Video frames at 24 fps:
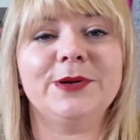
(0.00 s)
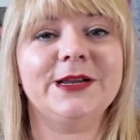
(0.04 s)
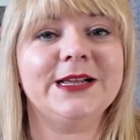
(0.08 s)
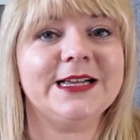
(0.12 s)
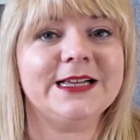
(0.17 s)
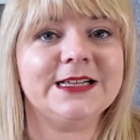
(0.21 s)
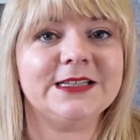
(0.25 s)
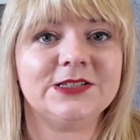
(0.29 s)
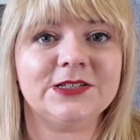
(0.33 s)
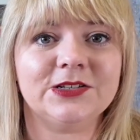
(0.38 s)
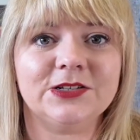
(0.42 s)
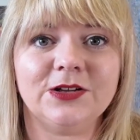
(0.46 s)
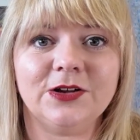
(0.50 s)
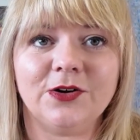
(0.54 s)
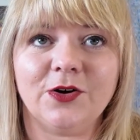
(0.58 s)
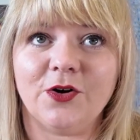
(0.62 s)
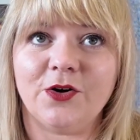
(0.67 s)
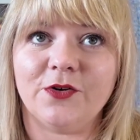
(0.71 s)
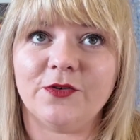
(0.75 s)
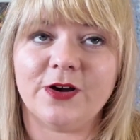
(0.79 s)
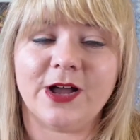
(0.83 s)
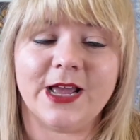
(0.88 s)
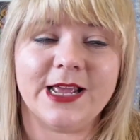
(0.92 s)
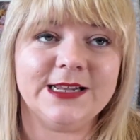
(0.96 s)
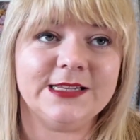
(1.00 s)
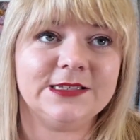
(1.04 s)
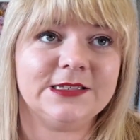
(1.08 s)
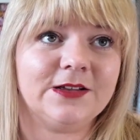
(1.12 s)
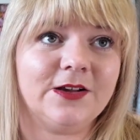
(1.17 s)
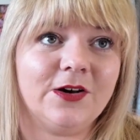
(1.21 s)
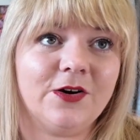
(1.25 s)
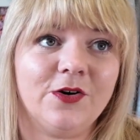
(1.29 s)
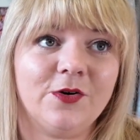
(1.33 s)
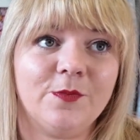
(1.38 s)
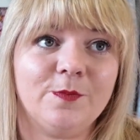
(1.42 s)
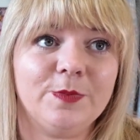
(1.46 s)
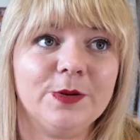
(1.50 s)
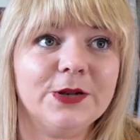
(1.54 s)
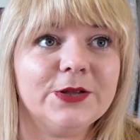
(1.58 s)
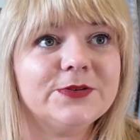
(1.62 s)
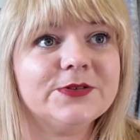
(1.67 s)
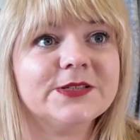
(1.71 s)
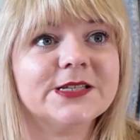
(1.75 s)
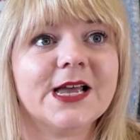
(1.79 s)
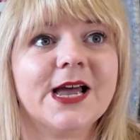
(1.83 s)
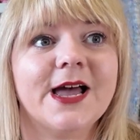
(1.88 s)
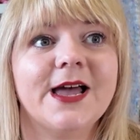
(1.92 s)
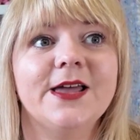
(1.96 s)
please, or Blue
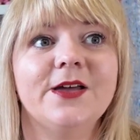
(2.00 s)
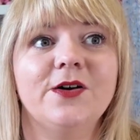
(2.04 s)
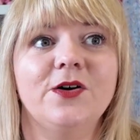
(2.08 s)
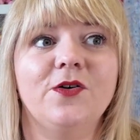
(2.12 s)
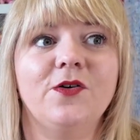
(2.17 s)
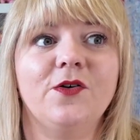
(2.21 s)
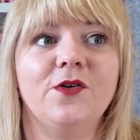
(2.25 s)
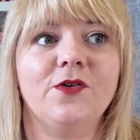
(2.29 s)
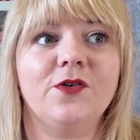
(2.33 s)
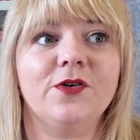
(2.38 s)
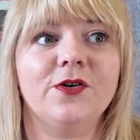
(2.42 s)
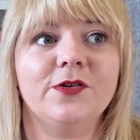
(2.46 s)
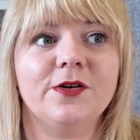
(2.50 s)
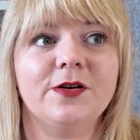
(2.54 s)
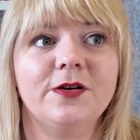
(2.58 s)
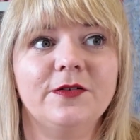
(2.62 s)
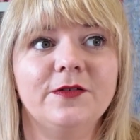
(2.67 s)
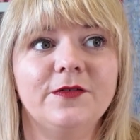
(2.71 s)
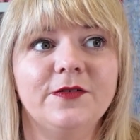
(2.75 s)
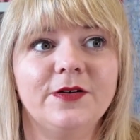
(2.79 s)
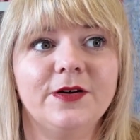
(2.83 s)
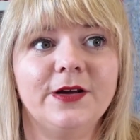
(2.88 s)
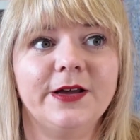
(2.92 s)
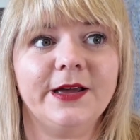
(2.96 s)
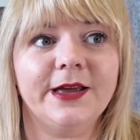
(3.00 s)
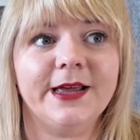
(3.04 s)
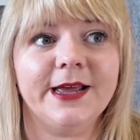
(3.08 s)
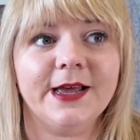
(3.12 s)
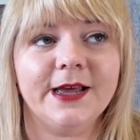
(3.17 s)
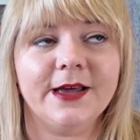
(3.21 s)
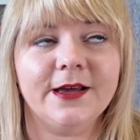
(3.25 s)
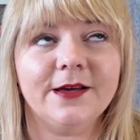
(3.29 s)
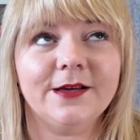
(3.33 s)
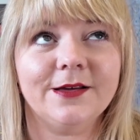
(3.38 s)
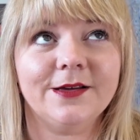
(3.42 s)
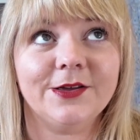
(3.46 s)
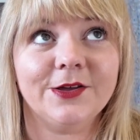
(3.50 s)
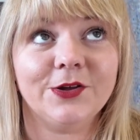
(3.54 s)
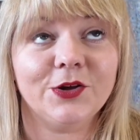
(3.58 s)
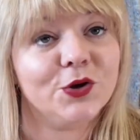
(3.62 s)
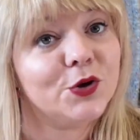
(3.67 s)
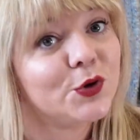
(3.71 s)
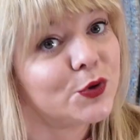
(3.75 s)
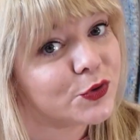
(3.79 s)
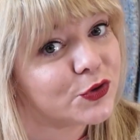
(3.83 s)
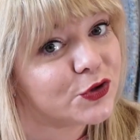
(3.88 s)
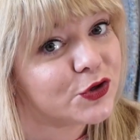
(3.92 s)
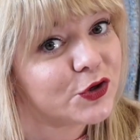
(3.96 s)
Sky or
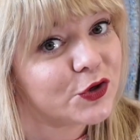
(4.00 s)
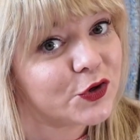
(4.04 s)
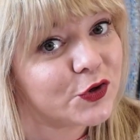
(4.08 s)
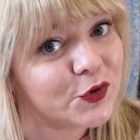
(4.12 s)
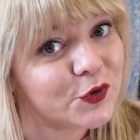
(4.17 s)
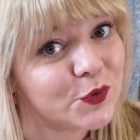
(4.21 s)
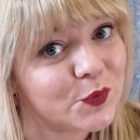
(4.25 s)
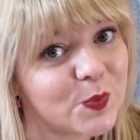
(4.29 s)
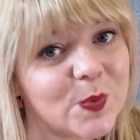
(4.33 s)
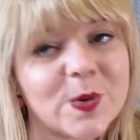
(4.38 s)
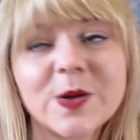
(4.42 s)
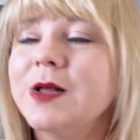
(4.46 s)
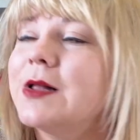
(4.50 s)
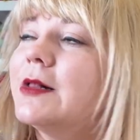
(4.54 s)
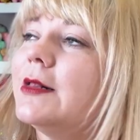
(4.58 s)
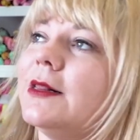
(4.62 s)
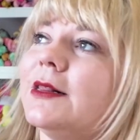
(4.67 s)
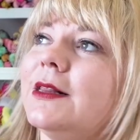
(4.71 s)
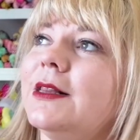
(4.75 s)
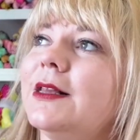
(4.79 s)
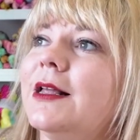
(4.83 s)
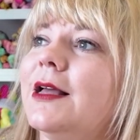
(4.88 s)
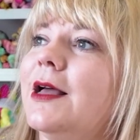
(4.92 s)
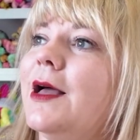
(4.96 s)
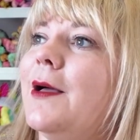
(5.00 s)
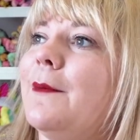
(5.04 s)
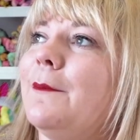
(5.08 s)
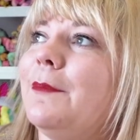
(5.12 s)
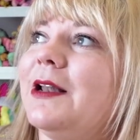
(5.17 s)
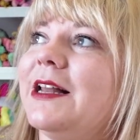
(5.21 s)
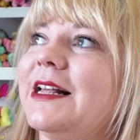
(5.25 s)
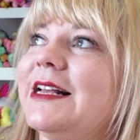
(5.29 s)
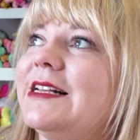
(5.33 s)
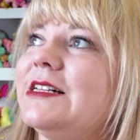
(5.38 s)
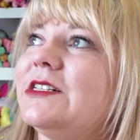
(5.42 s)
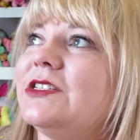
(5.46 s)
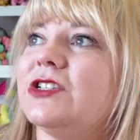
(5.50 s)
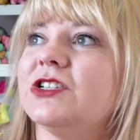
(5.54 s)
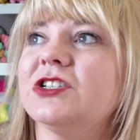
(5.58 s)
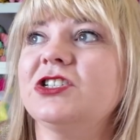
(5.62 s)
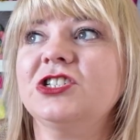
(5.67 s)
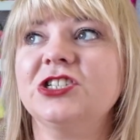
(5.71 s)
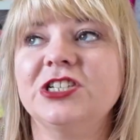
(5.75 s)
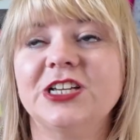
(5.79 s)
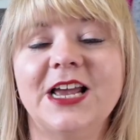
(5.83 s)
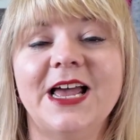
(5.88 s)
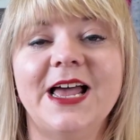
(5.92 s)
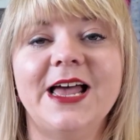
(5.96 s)
YouTube, please
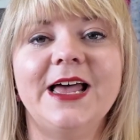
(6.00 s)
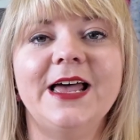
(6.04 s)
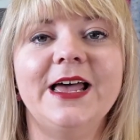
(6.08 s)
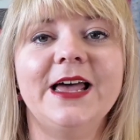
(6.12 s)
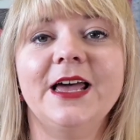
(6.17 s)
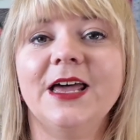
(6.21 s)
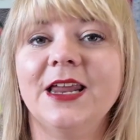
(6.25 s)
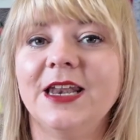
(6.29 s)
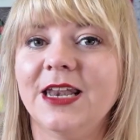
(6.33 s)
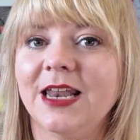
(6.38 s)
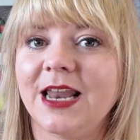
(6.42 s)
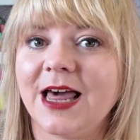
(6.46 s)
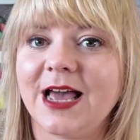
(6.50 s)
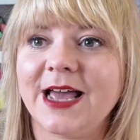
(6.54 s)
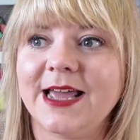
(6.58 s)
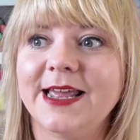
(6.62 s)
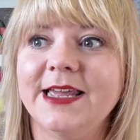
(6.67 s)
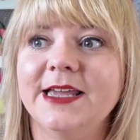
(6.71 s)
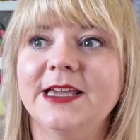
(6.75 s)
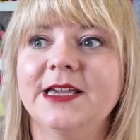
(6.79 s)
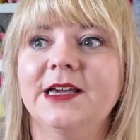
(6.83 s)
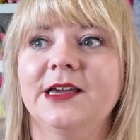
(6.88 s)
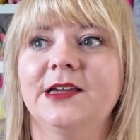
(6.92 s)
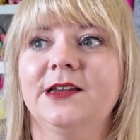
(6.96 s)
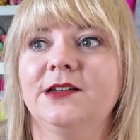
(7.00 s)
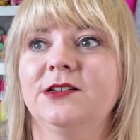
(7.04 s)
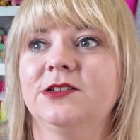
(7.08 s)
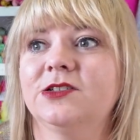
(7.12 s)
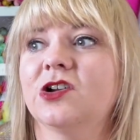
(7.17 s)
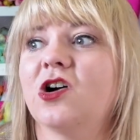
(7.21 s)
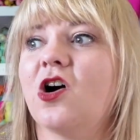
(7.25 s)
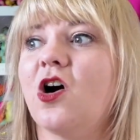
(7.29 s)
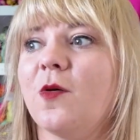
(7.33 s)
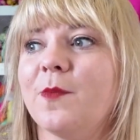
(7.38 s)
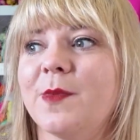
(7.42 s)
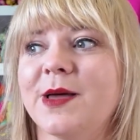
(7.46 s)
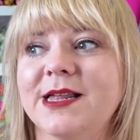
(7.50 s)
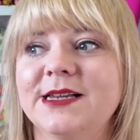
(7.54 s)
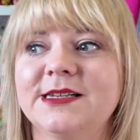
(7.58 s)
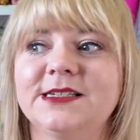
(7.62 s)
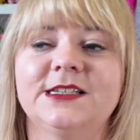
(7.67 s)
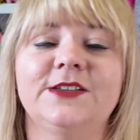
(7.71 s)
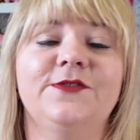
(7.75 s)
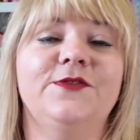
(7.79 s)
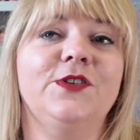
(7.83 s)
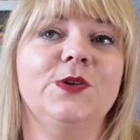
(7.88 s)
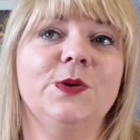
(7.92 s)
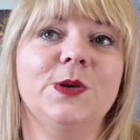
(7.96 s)
just share and like and
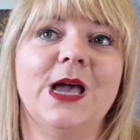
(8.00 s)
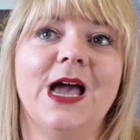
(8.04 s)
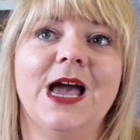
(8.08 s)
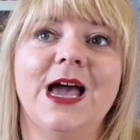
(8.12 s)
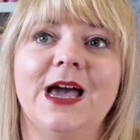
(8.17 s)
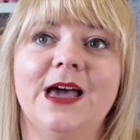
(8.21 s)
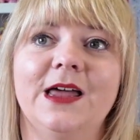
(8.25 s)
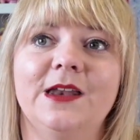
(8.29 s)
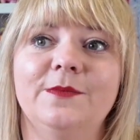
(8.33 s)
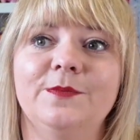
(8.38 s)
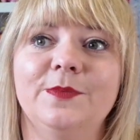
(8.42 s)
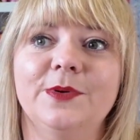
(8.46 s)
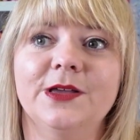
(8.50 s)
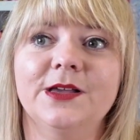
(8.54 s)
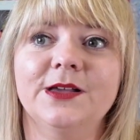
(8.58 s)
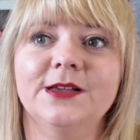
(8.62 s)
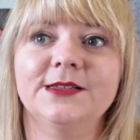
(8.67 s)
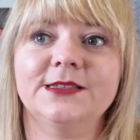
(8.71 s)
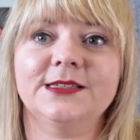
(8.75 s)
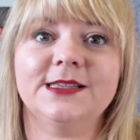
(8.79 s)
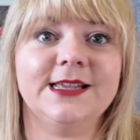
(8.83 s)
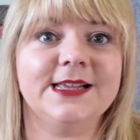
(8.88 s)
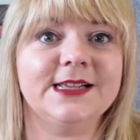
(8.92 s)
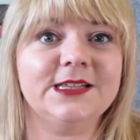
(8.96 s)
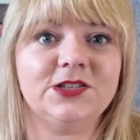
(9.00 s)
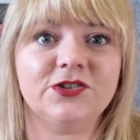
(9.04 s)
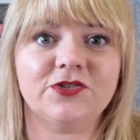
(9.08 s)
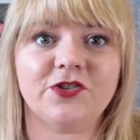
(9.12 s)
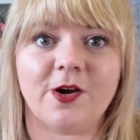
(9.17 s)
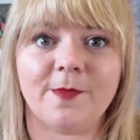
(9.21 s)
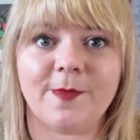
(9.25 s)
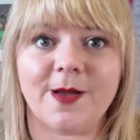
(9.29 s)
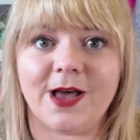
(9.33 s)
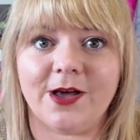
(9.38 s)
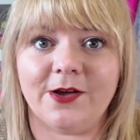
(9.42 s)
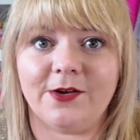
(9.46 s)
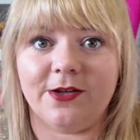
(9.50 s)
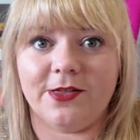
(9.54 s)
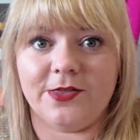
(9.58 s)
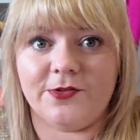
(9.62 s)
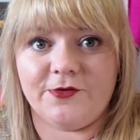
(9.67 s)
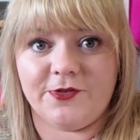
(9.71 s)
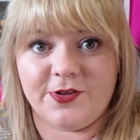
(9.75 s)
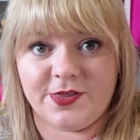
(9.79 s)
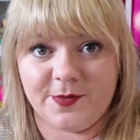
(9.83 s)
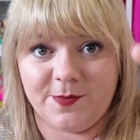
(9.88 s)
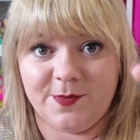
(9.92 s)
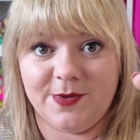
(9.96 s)
comment if you can, because the Instagram
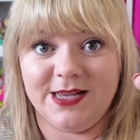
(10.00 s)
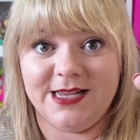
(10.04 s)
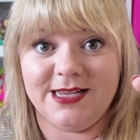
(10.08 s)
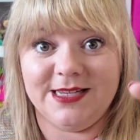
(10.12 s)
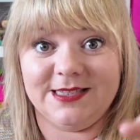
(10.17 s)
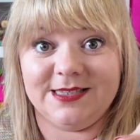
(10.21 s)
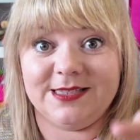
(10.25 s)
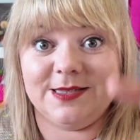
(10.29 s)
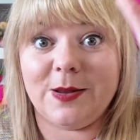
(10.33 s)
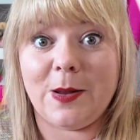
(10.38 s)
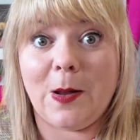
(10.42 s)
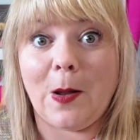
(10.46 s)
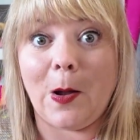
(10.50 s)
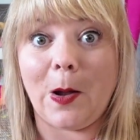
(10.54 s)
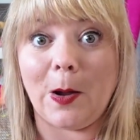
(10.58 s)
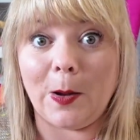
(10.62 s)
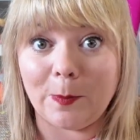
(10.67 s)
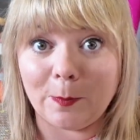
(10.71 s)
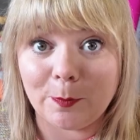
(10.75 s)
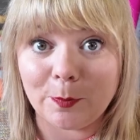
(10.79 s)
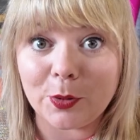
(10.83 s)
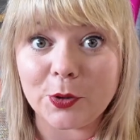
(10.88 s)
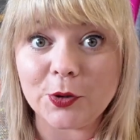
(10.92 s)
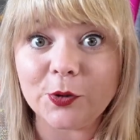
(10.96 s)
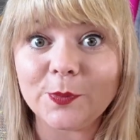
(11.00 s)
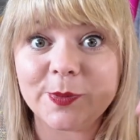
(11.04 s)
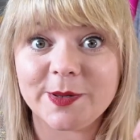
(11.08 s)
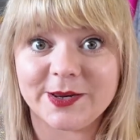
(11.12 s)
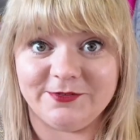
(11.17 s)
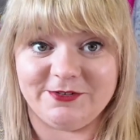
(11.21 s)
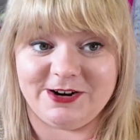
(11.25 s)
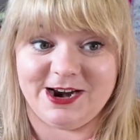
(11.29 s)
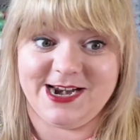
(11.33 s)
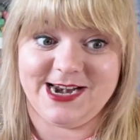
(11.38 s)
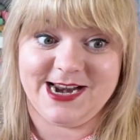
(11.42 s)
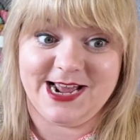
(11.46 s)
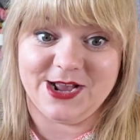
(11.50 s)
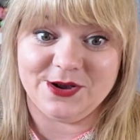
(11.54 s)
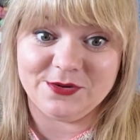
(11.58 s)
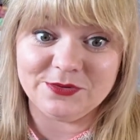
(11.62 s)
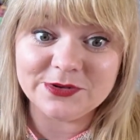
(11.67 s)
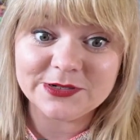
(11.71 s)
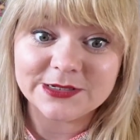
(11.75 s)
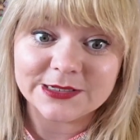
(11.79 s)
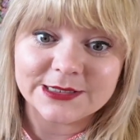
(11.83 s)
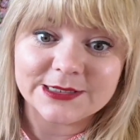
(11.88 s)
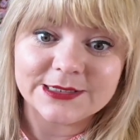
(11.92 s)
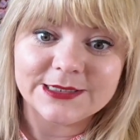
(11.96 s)
algorithm is poopy right now.